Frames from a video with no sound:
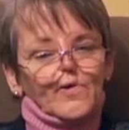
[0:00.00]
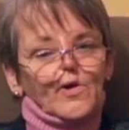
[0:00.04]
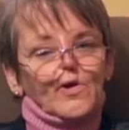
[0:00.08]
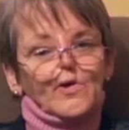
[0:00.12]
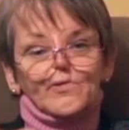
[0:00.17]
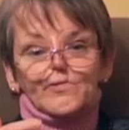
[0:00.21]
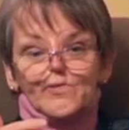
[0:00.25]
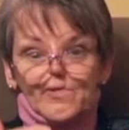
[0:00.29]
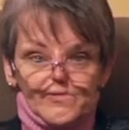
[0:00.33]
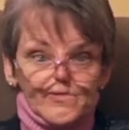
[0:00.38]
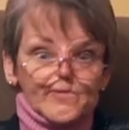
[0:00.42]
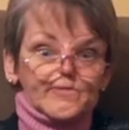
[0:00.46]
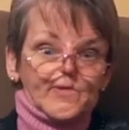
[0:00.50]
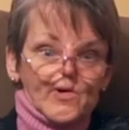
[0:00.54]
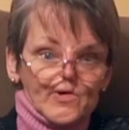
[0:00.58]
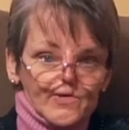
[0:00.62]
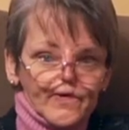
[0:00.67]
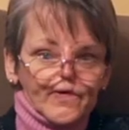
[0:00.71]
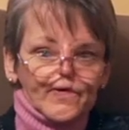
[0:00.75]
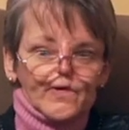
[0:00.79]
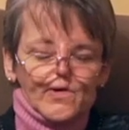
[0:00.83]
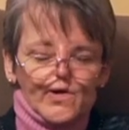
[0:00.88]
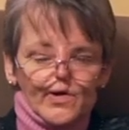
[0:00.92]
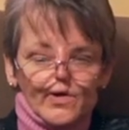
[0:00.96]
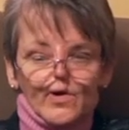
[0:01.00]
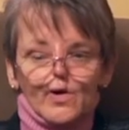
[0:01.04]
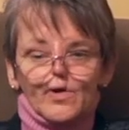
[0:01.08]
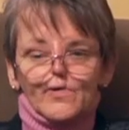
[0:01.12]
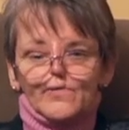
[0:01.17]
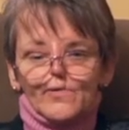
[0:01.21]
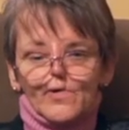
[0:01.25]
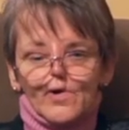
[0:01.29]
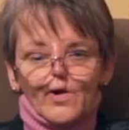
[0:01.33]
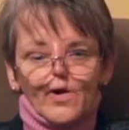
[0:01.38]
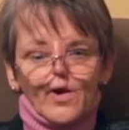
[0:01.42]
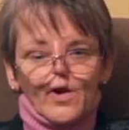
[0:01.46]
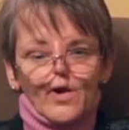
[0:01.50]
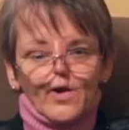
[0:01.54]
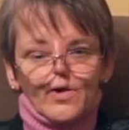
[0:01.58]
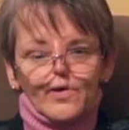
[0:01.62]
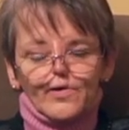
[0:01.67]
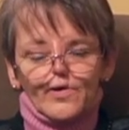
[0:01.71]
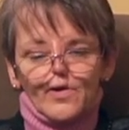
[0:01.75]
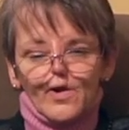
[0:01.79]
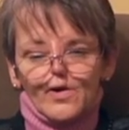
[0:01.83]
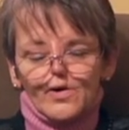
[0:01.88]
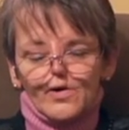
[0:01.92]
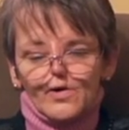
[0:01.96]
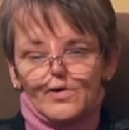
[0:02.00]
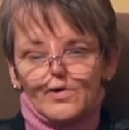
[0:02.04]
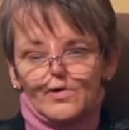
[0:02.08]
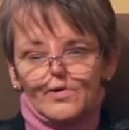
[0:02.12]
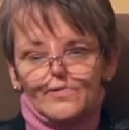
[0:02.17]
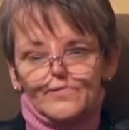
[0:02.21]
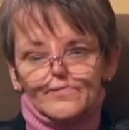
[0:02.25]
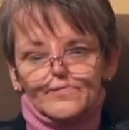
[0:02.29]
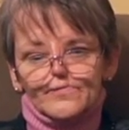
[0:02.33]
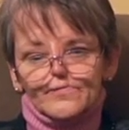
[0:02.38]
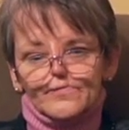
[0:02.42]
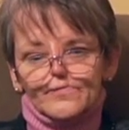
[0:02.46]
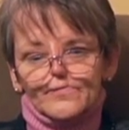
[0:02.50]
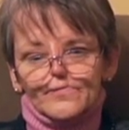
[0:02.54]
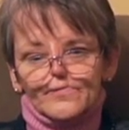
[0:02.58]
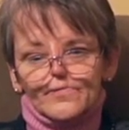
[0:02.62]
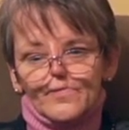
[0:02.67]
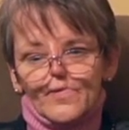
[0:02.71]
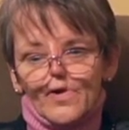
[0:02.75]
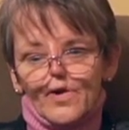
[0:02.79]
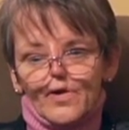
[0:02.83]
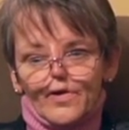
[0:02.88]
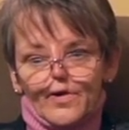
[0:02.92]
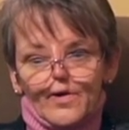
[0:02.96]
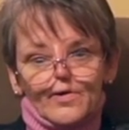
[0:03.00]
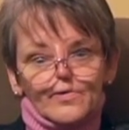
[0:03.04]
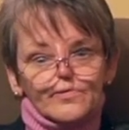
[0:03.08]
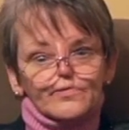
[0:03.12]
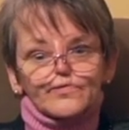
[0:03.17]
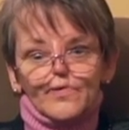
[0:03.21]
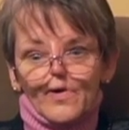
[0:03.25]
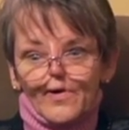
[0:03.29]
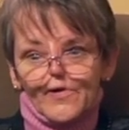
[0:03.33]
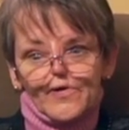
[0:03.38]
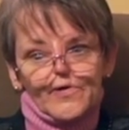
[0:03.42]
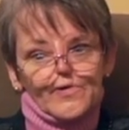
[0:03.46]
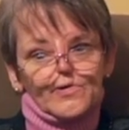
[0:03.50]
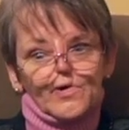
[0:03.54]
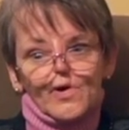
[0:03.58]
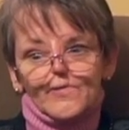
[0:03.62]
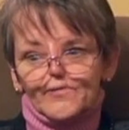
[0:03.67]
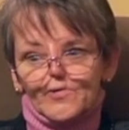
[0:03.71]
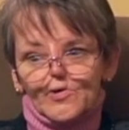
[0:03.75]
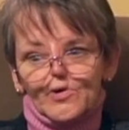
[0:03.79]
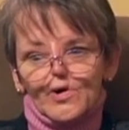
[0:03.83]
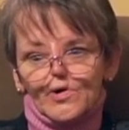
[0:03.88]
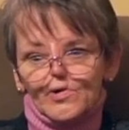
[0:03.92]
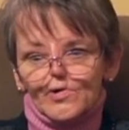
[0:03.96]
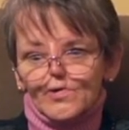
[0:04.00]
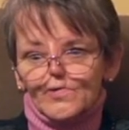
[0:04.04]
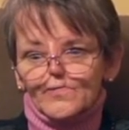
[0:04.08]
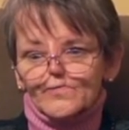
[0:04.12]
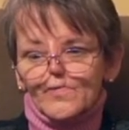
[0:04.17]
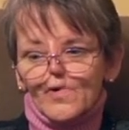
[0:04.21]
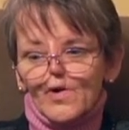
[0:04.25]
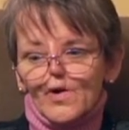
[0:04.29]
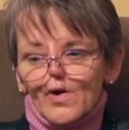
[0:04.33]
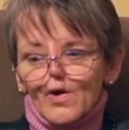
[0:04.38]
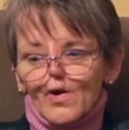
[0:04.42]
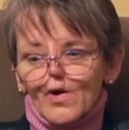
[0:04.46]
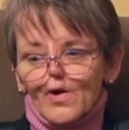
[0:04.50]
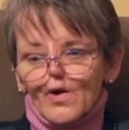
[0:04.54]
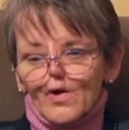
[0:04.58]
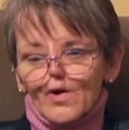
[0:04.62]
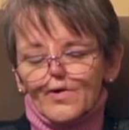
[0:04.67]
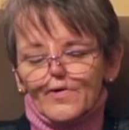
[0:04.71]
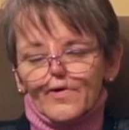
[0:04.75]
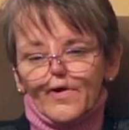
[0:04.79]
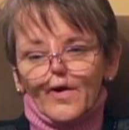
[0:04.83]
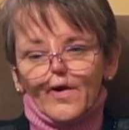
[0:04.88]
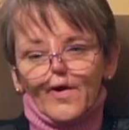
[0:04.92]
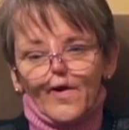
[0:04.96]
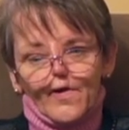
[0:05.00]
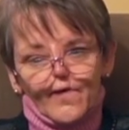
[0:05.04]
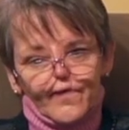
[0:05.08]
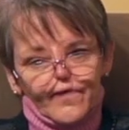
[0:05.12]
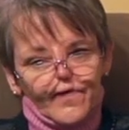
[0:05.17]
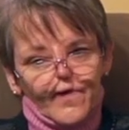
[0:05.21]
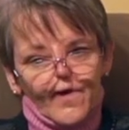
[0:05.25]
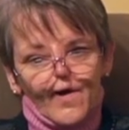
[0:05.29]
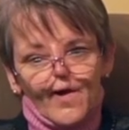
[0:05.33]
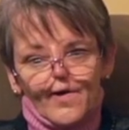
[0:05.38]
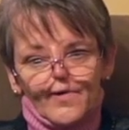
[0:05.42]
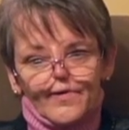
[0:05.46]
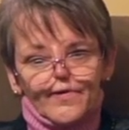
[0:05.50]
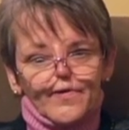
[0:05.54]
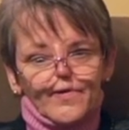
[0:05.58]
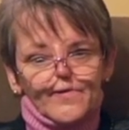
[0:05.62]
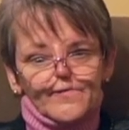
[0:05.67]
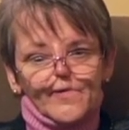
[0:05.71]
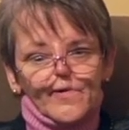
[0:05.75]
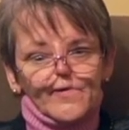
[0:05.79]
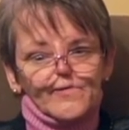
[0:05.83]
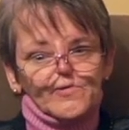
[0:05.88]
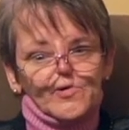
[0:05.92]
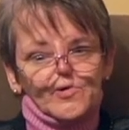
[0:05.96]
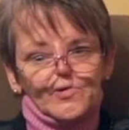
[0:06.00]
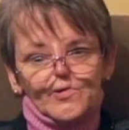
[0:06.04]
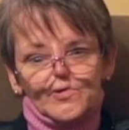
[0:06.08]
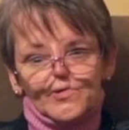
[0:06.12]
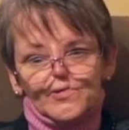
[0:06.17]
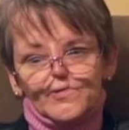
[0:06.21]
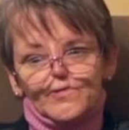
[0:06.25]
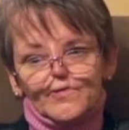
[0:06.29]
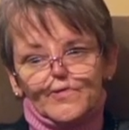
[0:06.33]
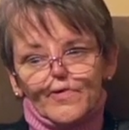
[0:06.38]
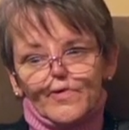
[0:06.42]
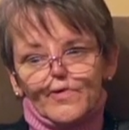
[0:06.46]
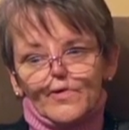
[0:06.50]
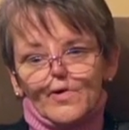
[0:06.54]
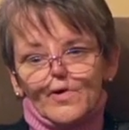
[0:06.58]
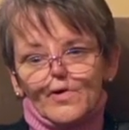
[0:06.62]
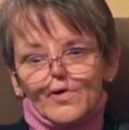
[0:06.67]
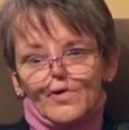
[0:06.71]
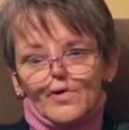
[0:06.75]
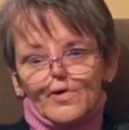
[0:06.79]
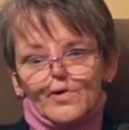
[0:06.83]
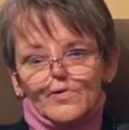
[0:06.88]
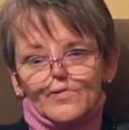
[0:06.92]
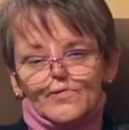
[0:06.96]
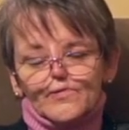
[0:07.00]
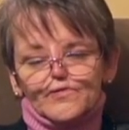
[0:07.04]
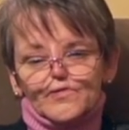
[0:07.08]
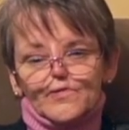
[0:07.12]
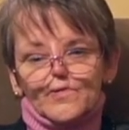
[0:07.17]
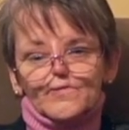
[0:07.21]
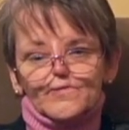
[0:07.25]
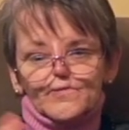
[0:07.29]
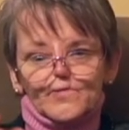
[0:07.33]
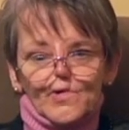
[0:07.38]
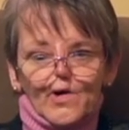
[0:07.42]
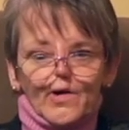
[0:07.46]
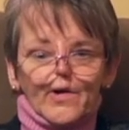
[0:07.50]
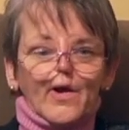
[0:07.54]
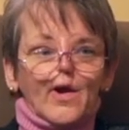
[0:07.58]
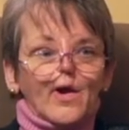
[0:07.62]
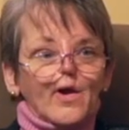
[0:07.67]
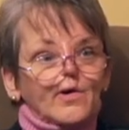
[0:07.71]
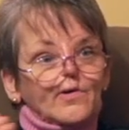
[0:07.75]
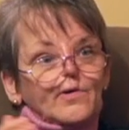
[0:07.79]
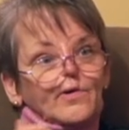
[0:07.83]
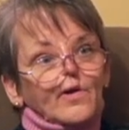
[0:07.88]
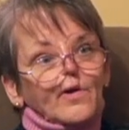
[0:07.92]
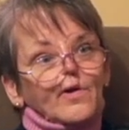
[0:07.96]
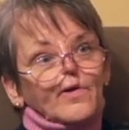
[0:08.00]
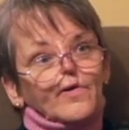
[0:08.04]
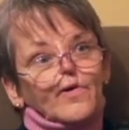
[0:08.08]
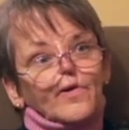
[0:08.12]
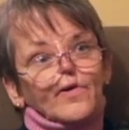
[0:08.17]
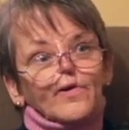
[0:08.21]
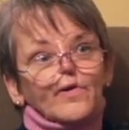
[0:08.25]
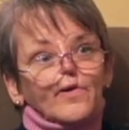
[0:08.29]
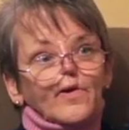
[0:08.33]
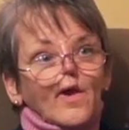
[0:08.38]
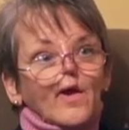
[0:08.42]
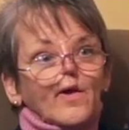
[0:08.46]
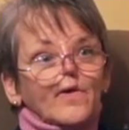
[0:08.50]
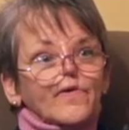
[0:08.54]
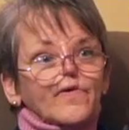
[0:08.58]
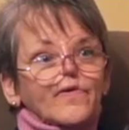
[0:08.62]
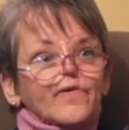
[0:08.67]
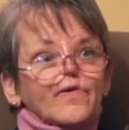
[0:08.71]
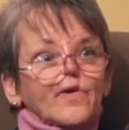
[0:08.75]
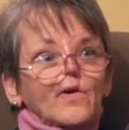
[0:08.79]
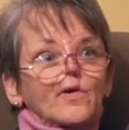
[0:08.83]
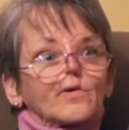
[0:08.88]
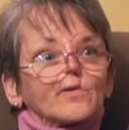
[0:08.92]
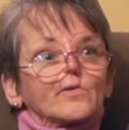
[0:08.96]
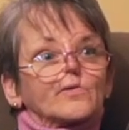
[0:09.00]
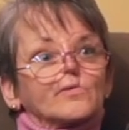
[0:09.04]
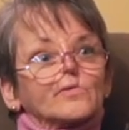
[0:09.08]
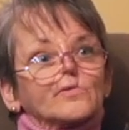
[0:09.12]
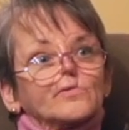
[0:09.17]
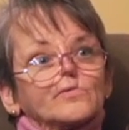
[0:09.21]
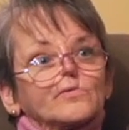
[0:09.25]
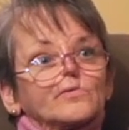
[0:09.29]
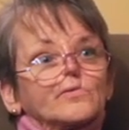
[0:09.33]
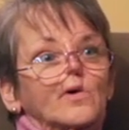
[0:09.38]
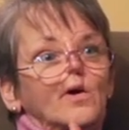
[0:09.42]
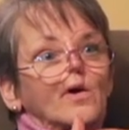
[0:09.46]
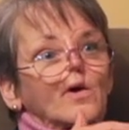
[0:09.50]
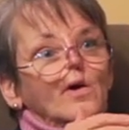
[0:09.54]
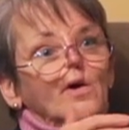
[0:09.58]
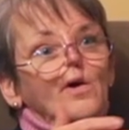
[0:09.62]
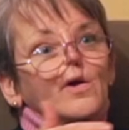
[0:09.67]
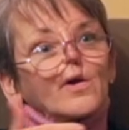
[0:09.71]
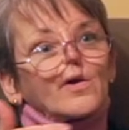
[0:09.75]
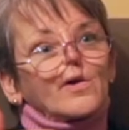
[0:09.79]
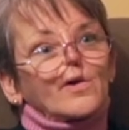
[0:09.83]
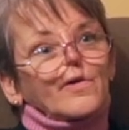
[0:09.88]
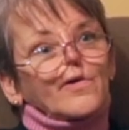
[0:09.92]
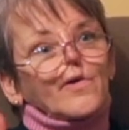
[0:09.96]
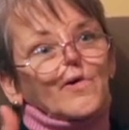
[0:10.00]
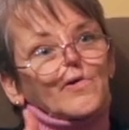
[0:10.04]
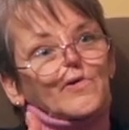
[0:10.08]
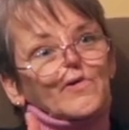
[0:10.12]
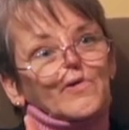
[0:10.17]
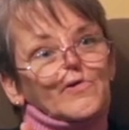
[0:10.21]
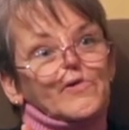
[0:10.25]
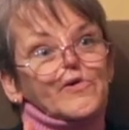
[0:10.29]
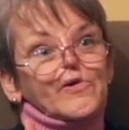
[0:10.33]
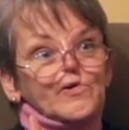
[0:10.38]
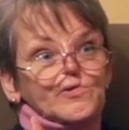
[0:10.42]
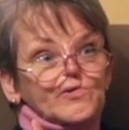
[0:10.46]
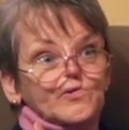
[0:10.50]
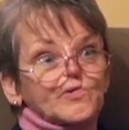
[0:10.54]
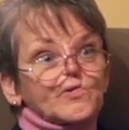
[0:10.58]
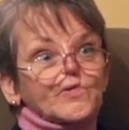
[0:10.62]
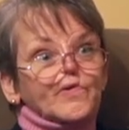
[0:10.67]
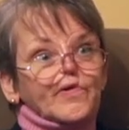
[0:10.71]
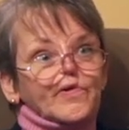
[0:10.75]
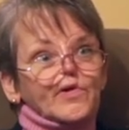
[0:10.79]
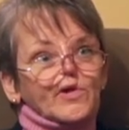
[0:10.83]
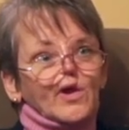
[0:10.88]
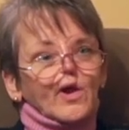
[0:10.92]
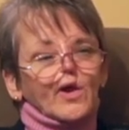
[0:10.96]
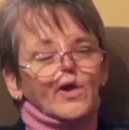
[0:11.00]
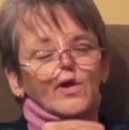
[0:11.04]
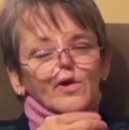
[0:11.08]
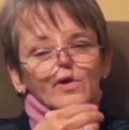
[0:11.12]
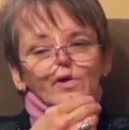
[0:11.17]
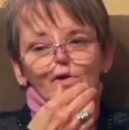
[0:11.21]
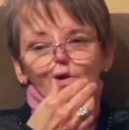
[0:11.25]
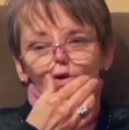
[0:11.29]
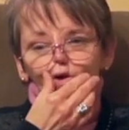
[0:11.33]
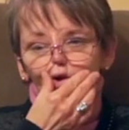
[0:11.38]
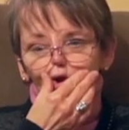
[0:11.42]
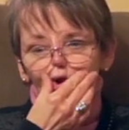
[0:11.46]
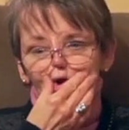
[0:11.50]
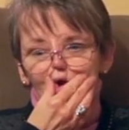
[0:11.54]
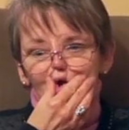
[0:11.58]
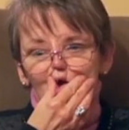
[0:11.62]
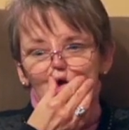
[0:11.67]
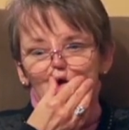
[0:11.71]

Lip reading: You know, we were both starting over again in a fixer-upper home. The kids had to be moved from one county to the next, so, you know, their schools changed,